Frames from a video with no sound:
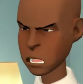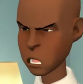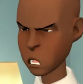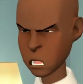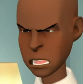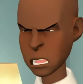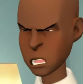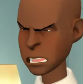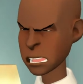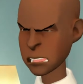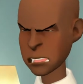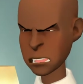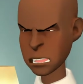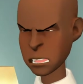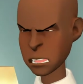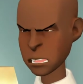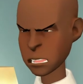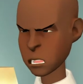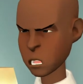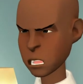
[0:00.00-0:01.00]
grounded for
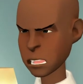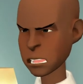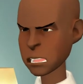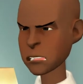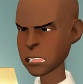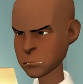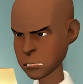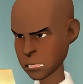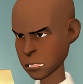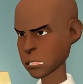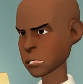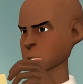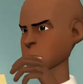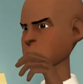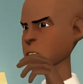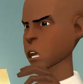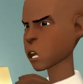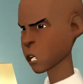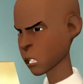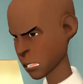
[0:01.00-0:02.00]
three weeks from that
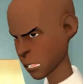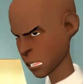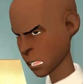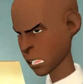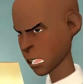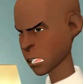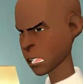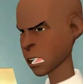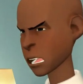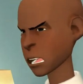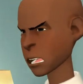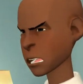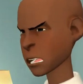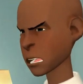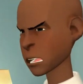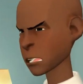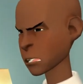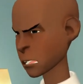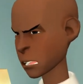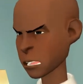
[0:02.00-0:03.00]
car crash 18
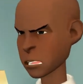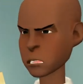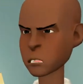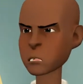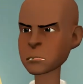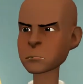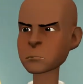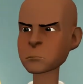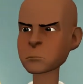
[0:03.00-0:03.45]
days ago.